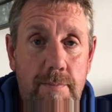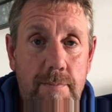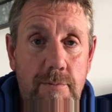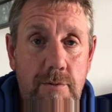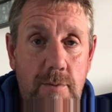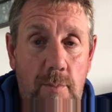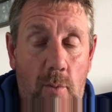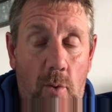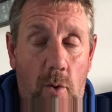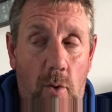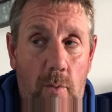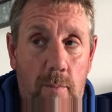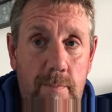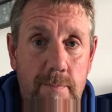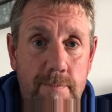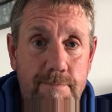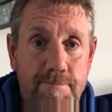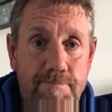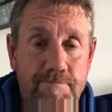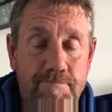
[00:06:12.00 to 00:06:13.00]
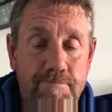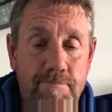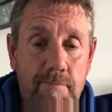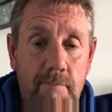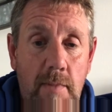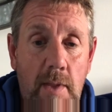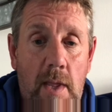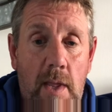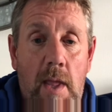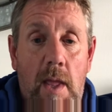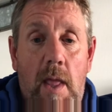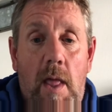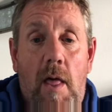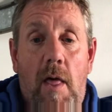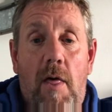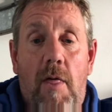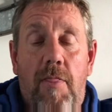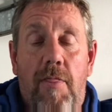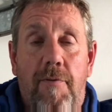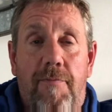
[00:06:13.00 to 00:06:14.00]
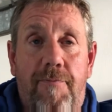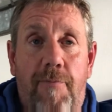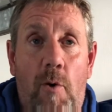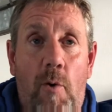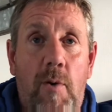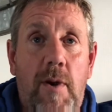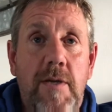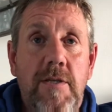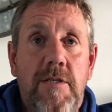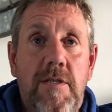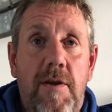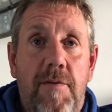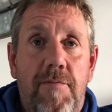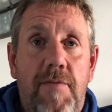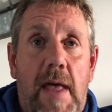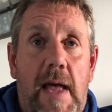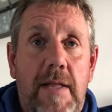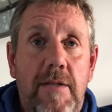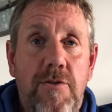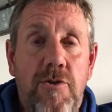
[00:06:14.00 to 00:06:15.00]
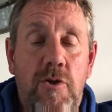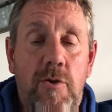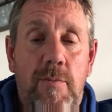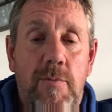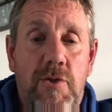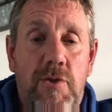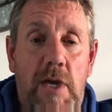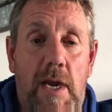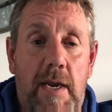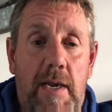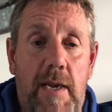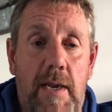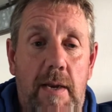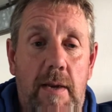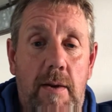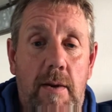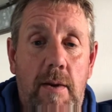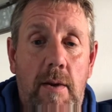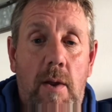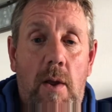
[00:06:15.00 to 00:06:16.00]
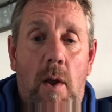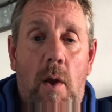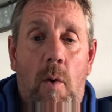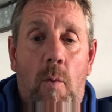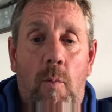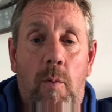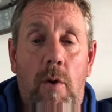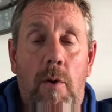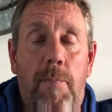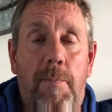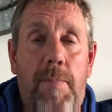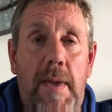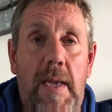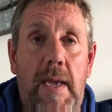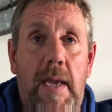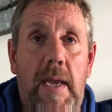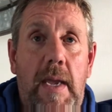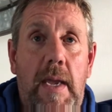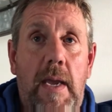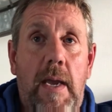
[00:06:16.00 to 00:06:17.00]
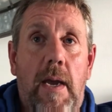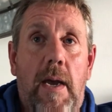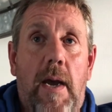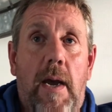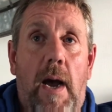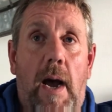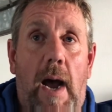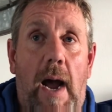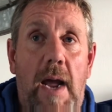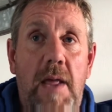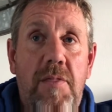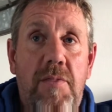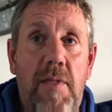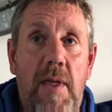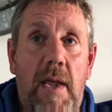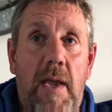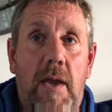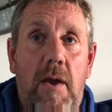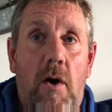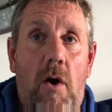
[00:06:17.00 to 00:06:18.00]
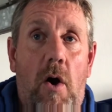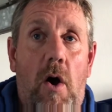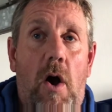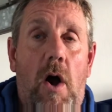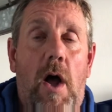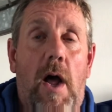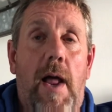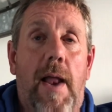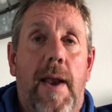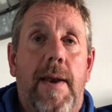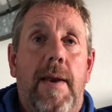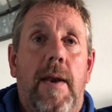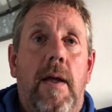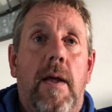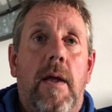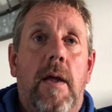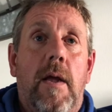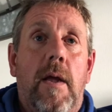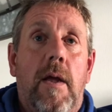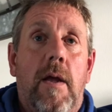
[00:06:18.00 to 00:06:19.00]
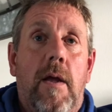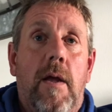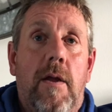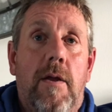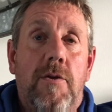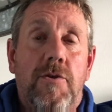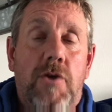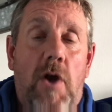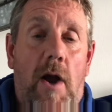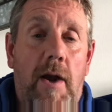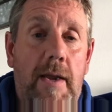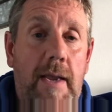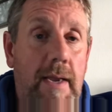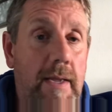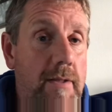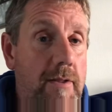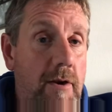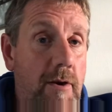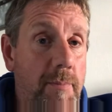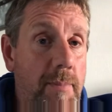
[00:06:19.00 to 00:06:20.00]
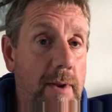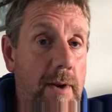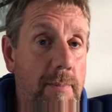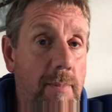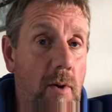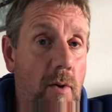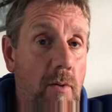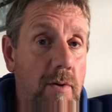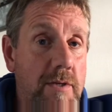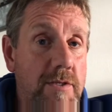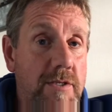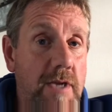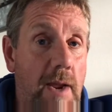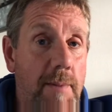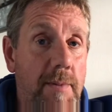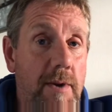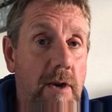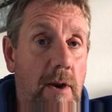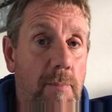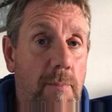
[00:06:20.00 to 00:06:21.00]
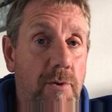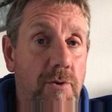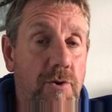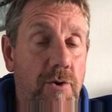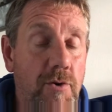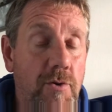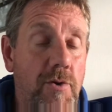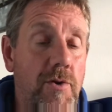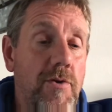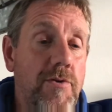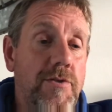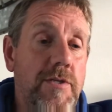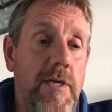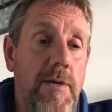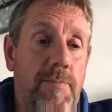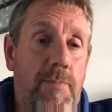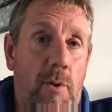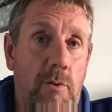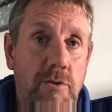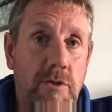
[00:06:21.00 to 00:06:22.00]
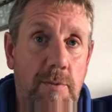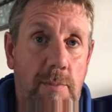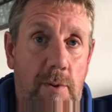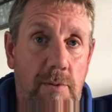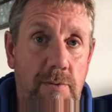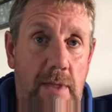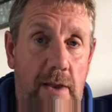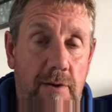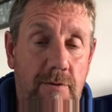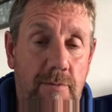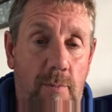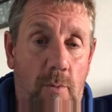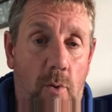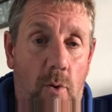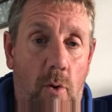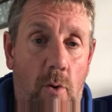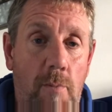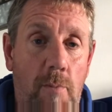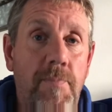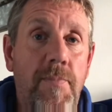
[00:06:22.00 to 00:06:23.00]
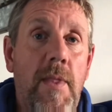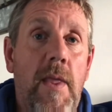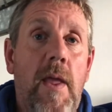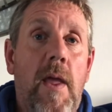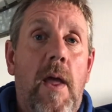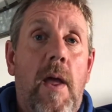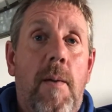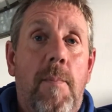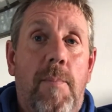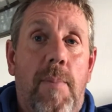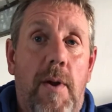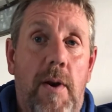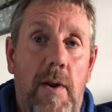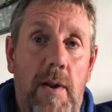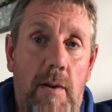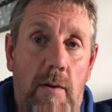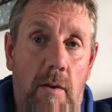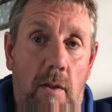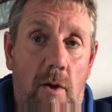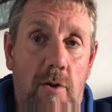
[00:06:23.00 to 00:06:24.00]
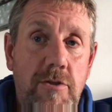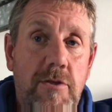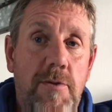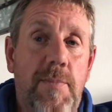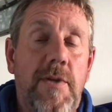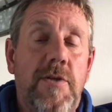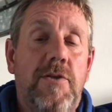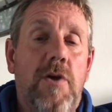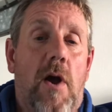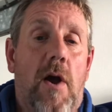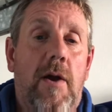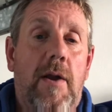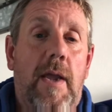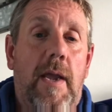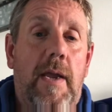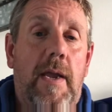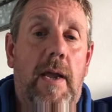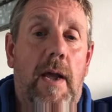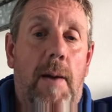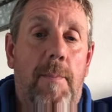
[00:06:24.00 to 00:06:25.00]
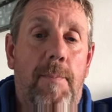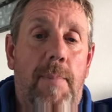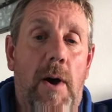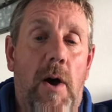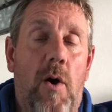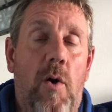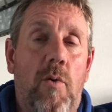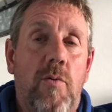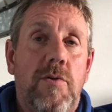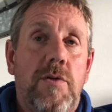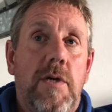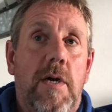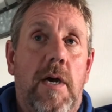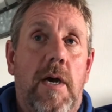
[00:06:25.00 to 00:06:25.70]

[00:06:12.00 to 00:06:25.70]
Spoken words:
tomorrow. The focus of that Zoom check-in will be, I think, on talking a little bit about assignment number 2. You'll see a post about that tomorrow, but it'll also be talking about